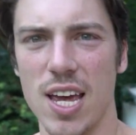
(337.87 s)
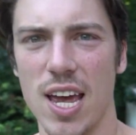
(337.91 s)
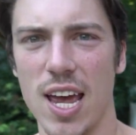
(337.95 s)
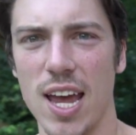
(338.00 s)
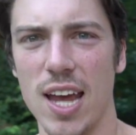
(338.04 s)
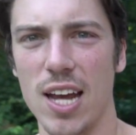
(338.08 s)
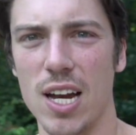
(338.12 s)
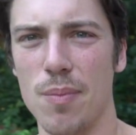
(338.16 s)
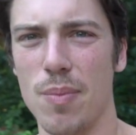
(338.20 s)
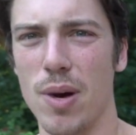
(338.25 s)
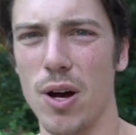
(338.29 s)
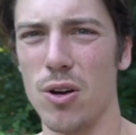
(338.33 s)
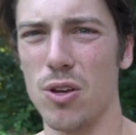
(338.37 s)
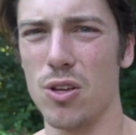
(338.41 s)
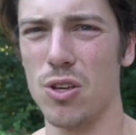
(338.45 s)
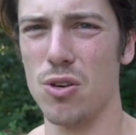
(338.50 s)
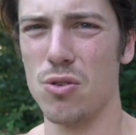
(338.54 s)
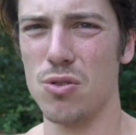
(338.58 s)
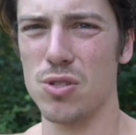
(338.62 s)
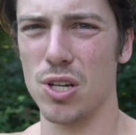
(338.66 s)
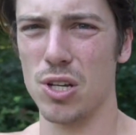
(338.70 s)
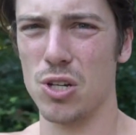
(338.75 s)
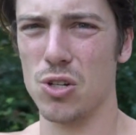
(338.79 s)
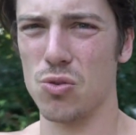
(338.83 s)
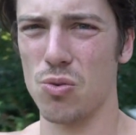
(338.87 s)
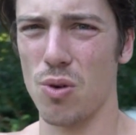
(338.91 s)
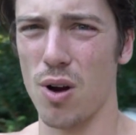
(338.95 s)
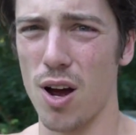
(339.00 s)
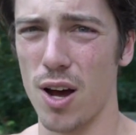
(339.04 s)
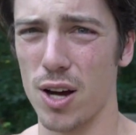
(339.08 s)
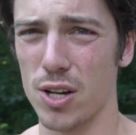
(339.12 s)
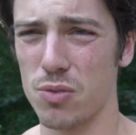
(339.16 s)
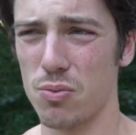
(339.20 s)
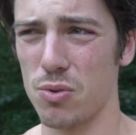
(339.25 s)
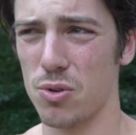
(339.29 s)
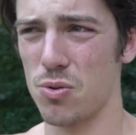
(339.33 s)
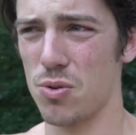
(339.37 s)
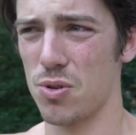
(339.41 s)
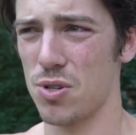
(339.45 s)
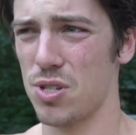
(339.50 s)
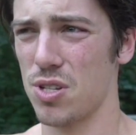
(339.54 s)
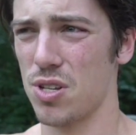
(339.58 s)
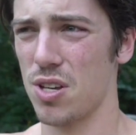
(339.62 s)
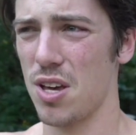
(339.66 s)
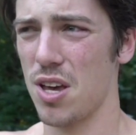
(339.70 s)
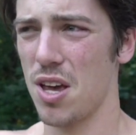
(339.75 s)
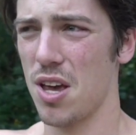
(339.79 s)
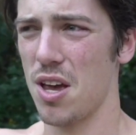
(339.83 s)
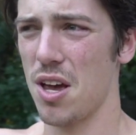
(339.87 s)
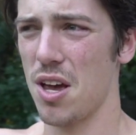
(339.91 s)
hate about using drugs, which was